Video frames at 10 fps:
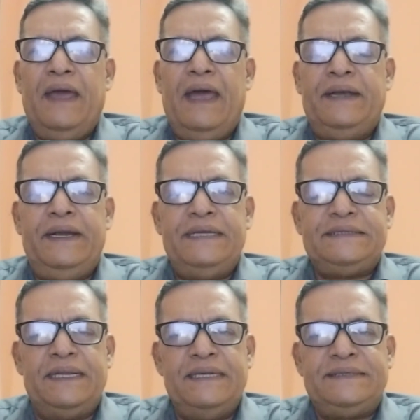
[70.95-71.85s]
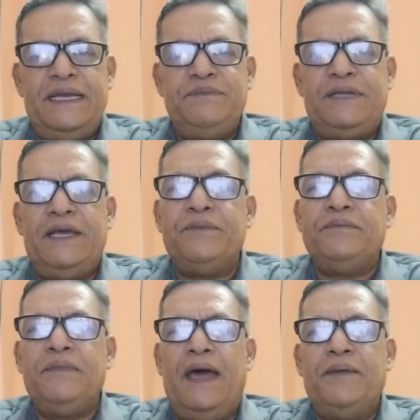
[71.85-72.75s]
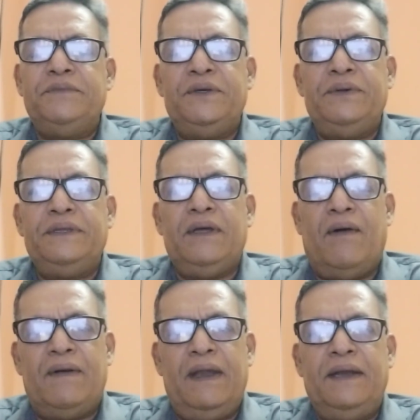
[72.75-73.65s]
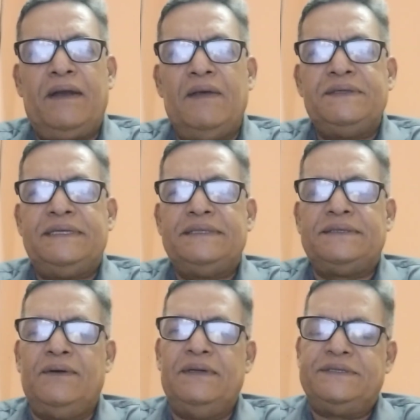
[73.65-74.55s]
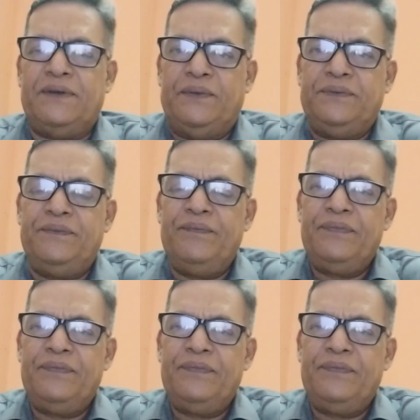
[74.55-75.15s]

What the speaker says: And it is at the same time I am doing the online classes also.